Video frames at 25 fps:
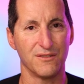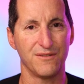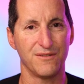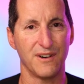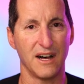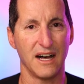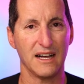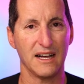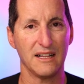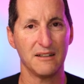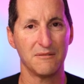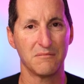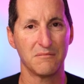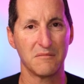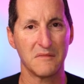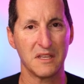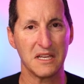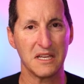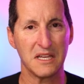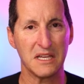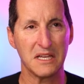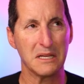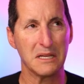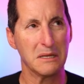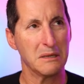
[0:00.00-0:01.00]
file
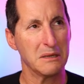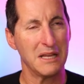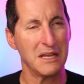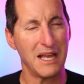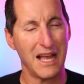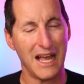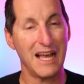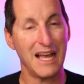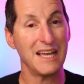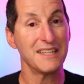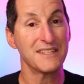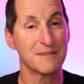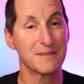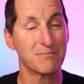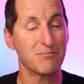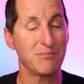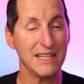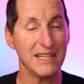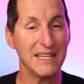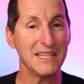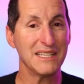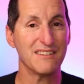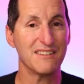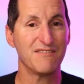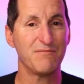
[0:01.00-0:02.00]
has
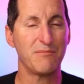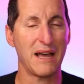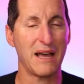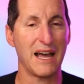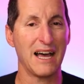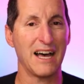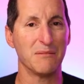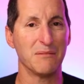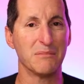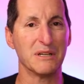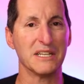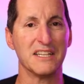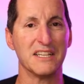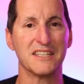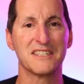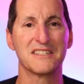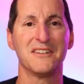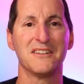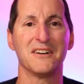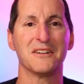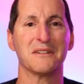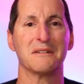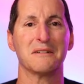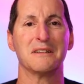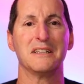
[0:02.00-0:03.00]
plenty of power, but it's
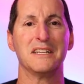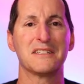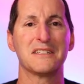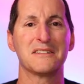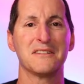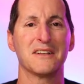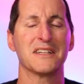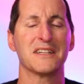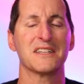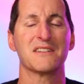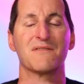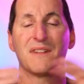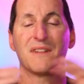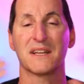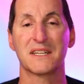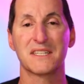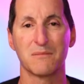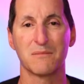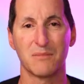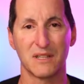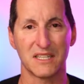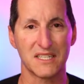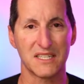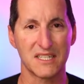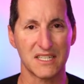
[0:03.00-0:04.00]
not as
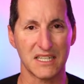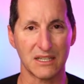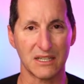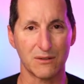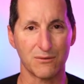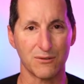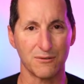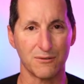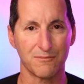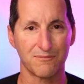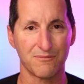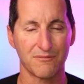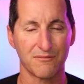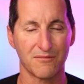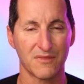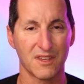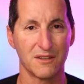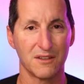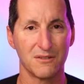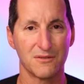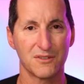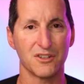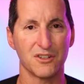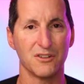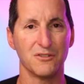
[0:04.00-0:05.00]
flexible as SQL.
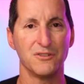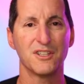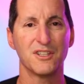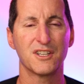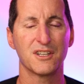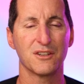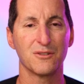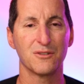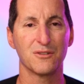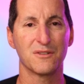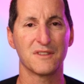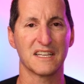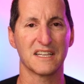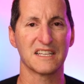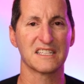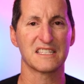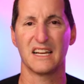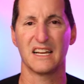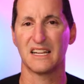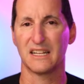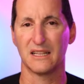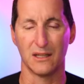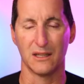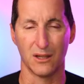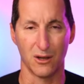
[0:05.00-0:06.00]
So you can do things
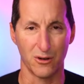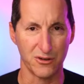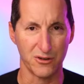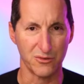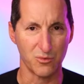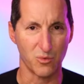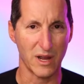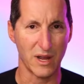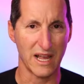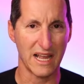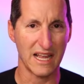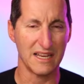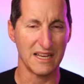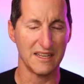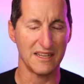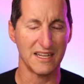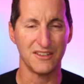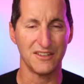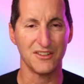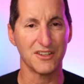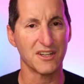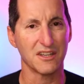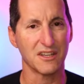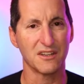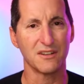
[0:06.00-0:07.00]
like load when, and
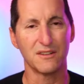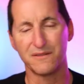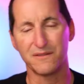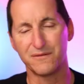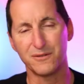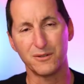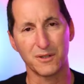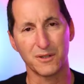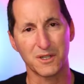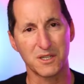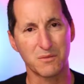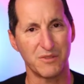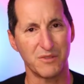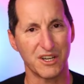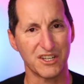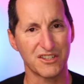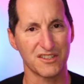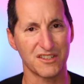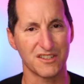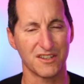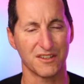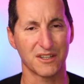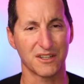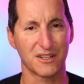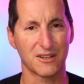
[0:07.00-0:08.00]
you can do a few
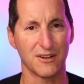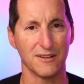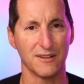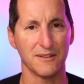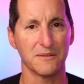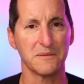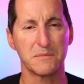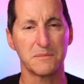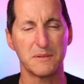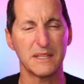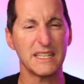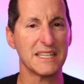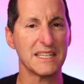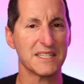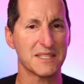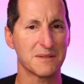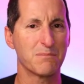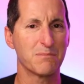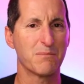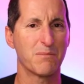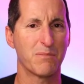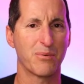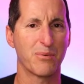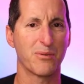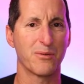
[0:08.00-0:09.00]
expressions on the columns, but that's
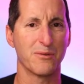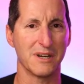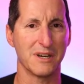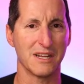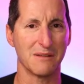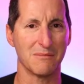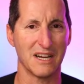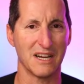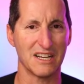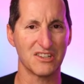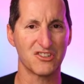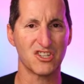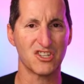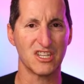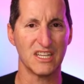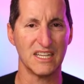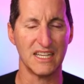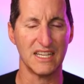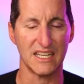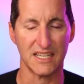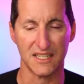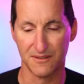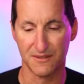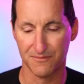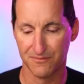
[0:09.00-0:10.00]
pretty much
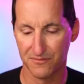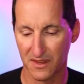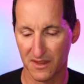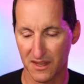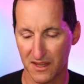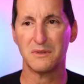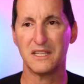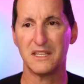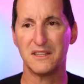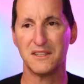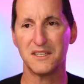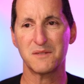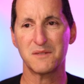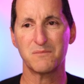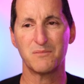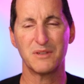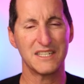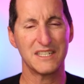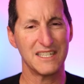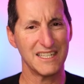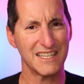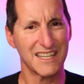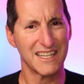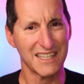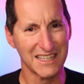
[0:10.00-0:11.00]
it. In this
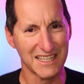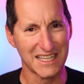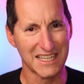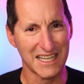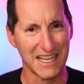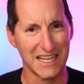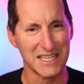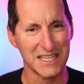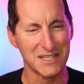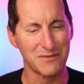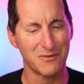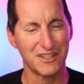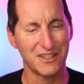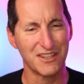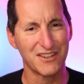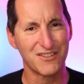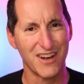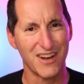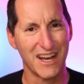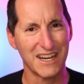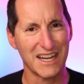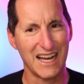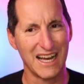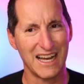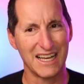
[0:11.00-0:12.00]
particular case, when you're
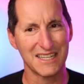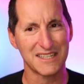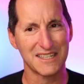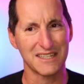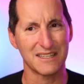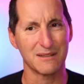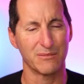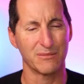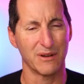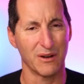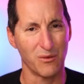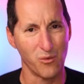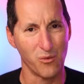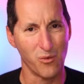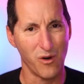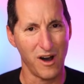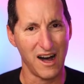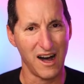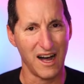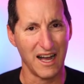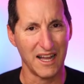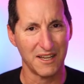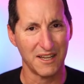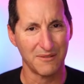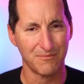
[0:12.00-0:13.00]
trying to answer the but
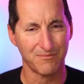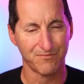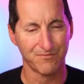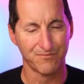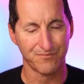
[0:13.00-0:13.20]
why,